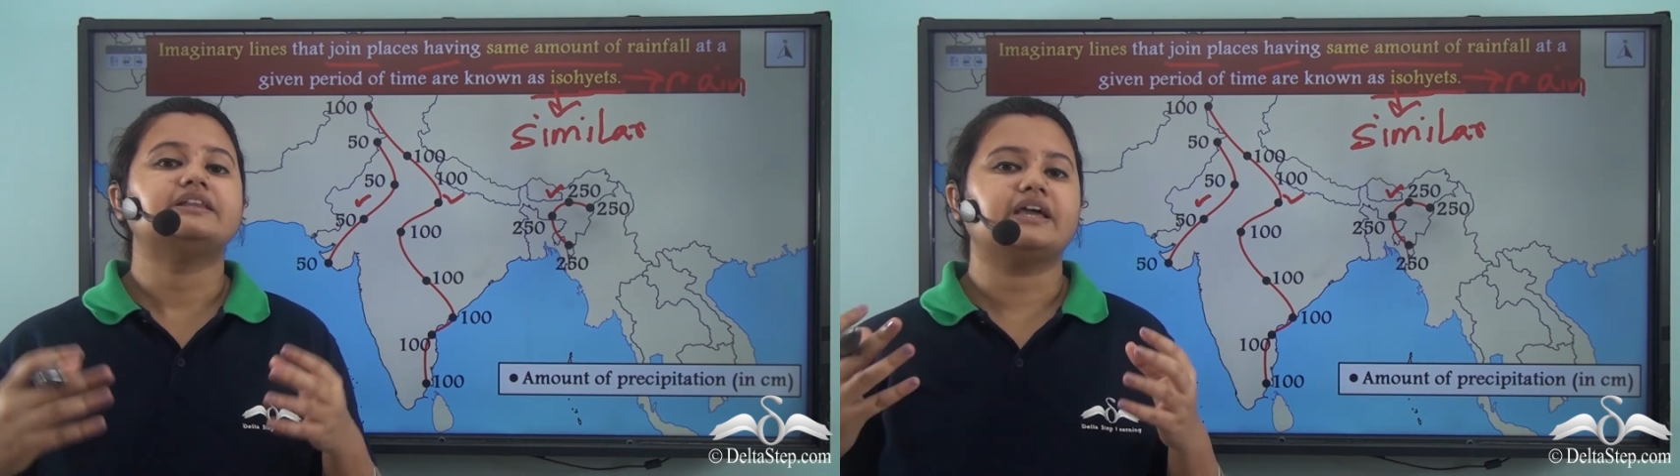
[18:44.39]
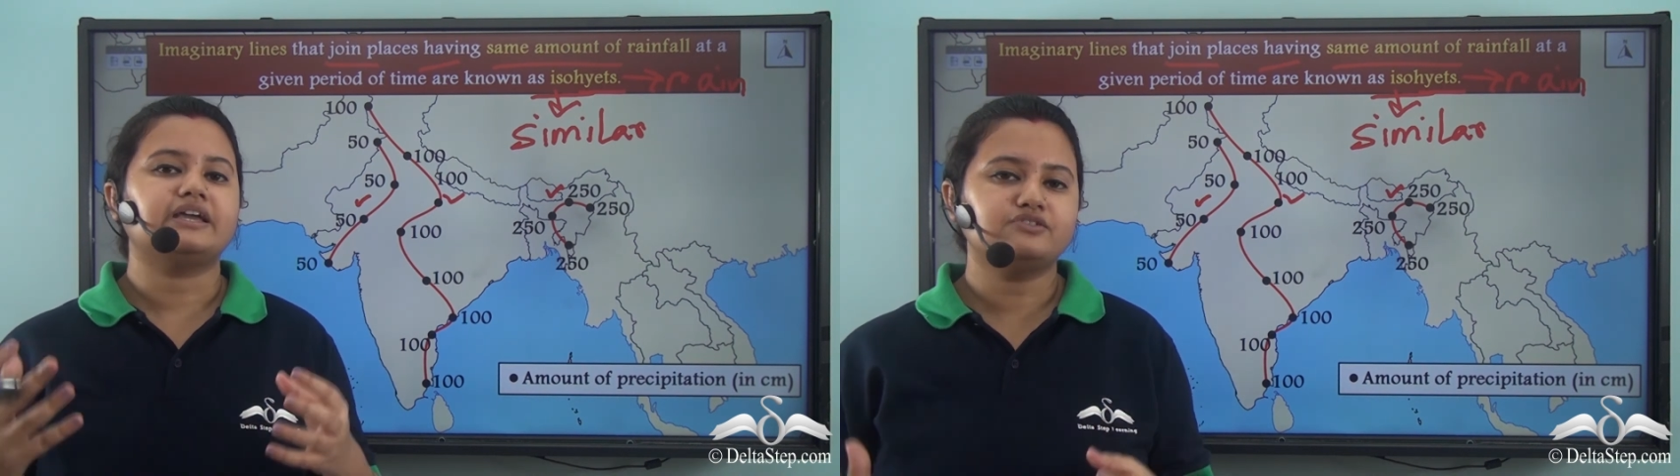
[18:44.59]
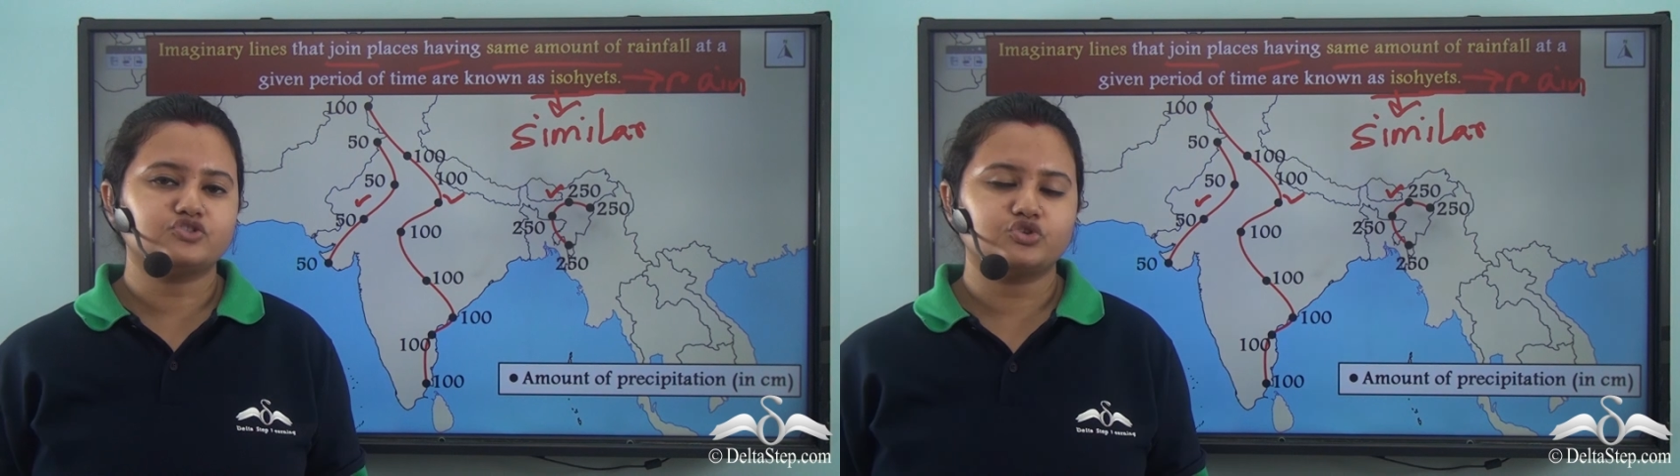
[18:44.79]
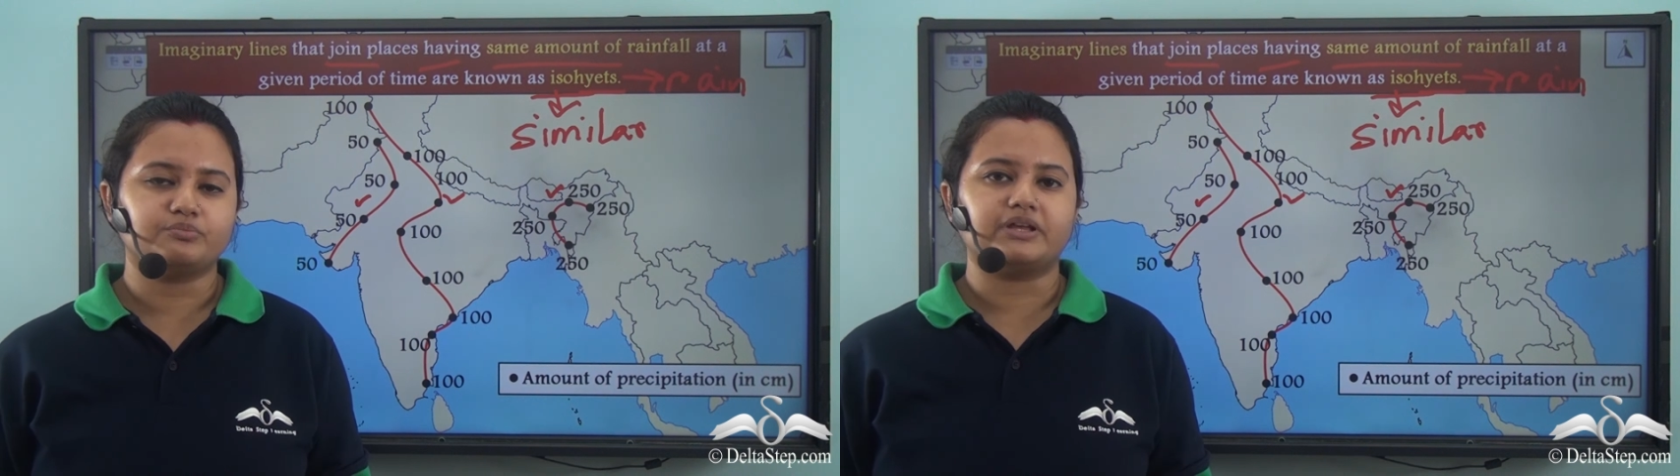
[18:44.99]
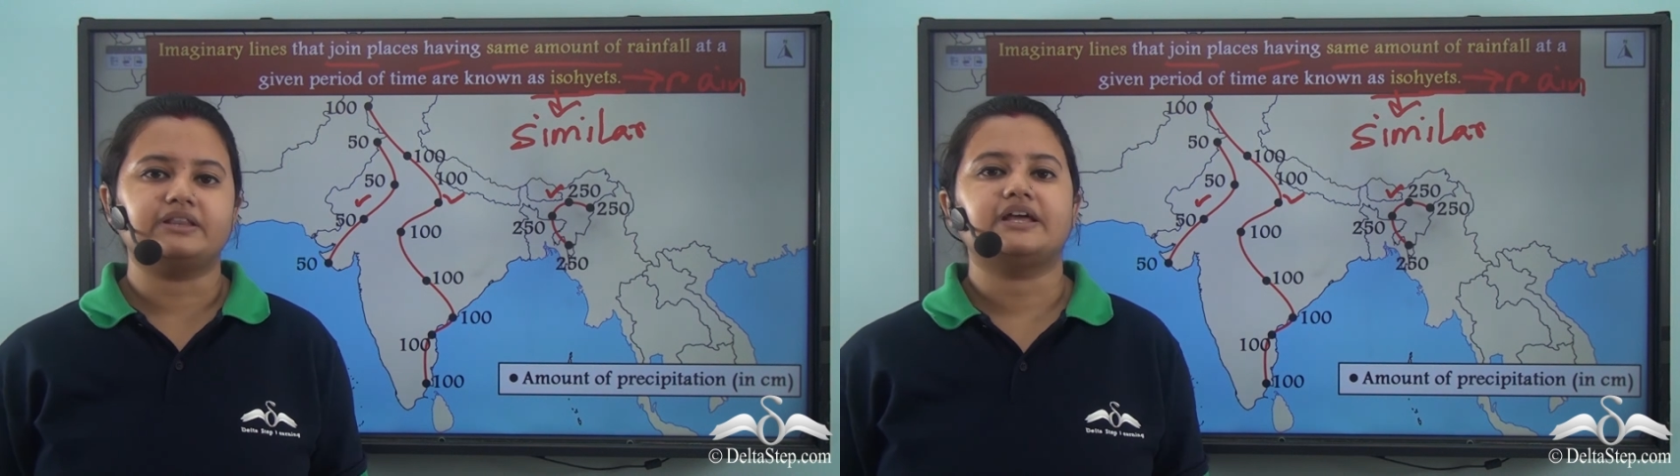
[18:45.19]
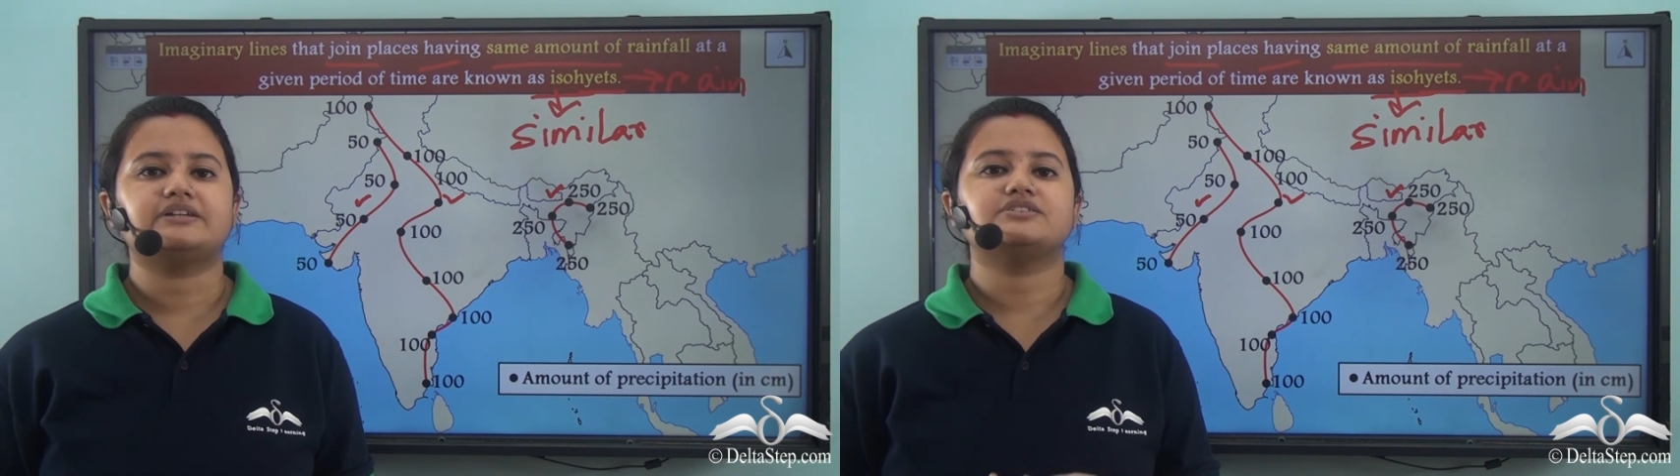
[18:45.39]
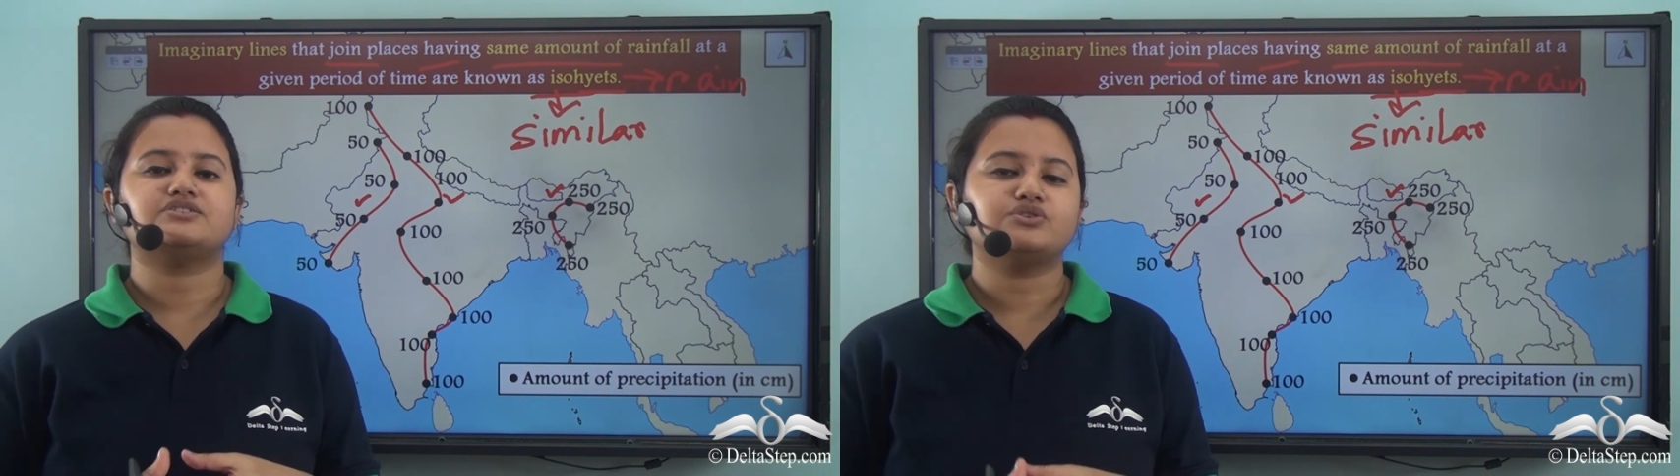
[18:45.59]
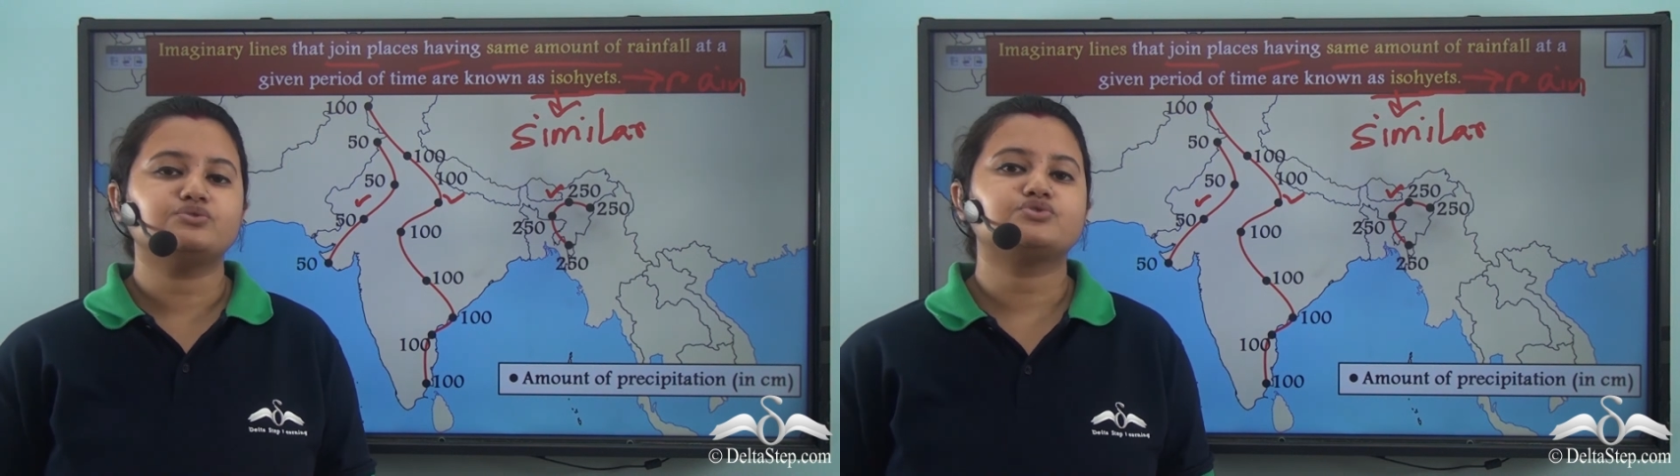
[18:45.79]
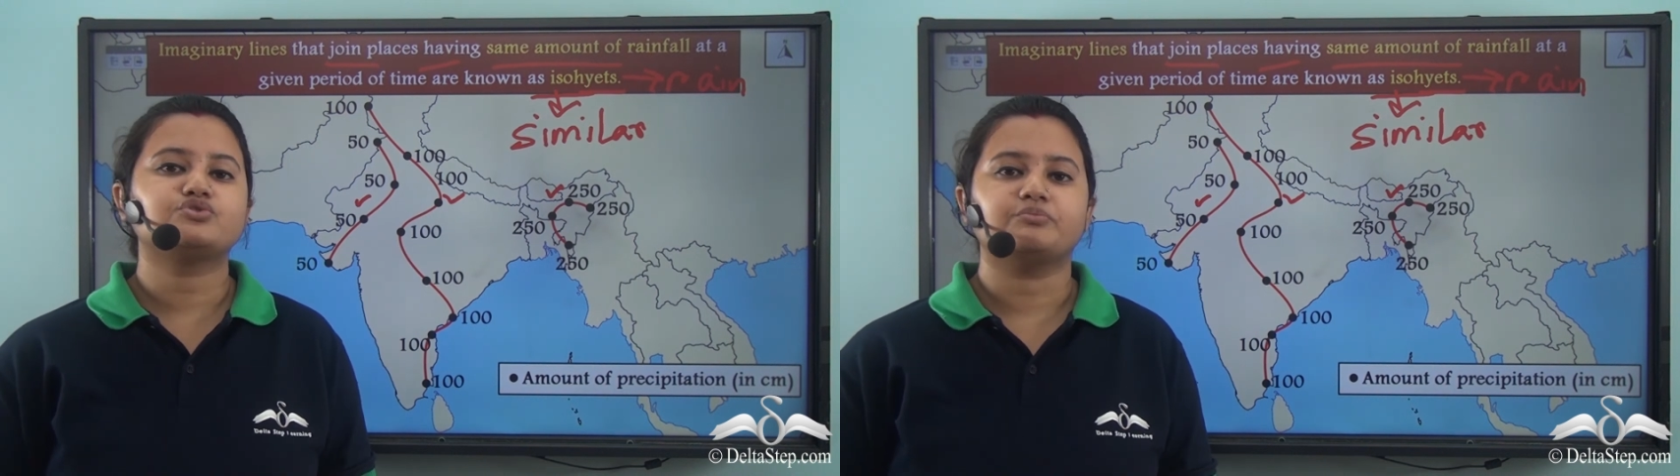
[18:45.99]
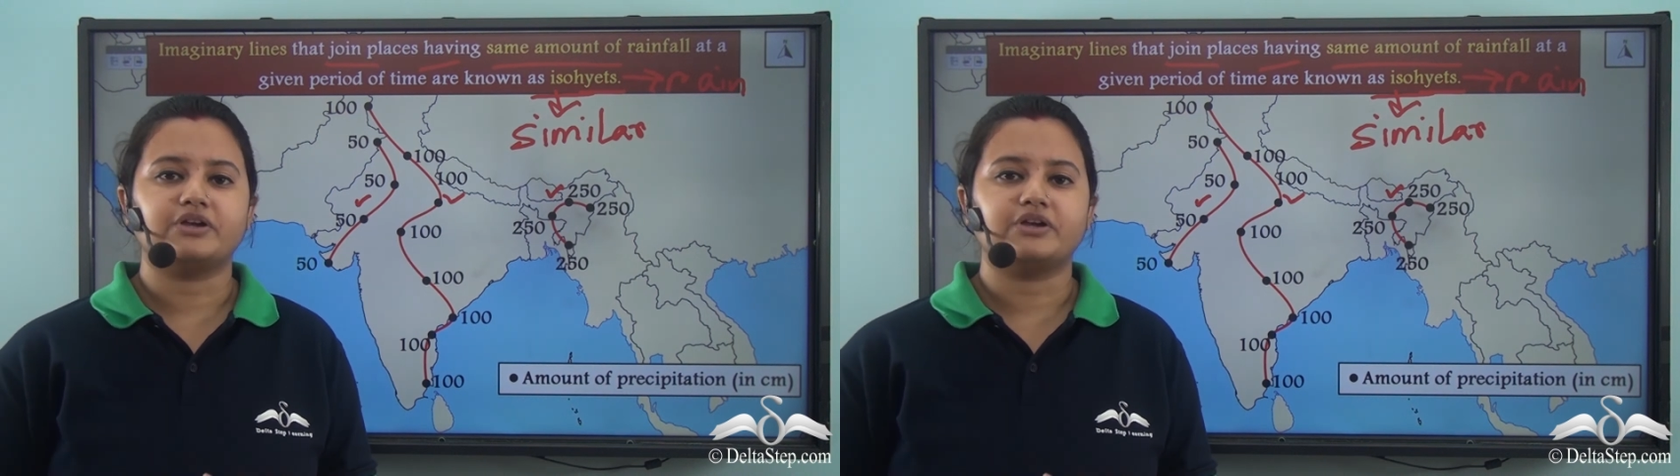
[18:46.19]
The instrument that is used to